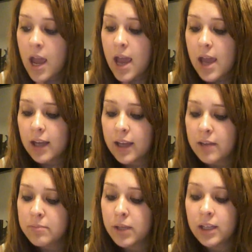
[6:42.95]
It gave
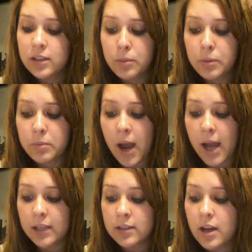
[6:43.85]
me an open
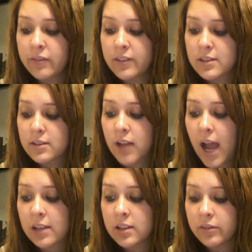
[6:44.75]
mind of physical
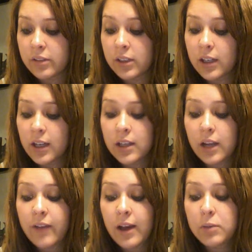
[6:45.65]
activity, and I
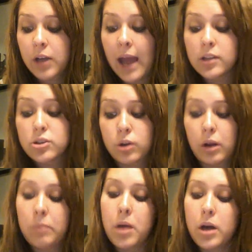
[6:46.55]
found what I enjoy
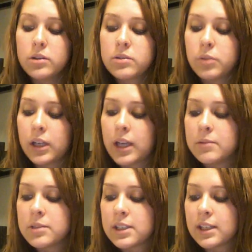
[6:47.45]
most when it
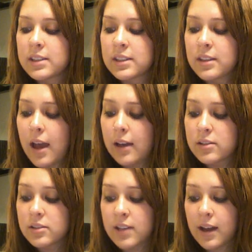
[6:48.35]
comes to
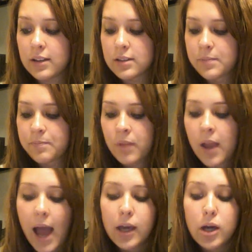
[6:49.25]
exercise.
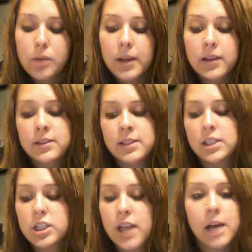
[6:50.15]
I hope I can teach
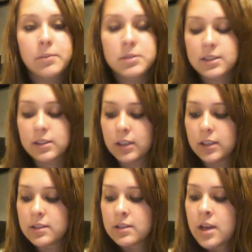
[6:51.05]
and help students,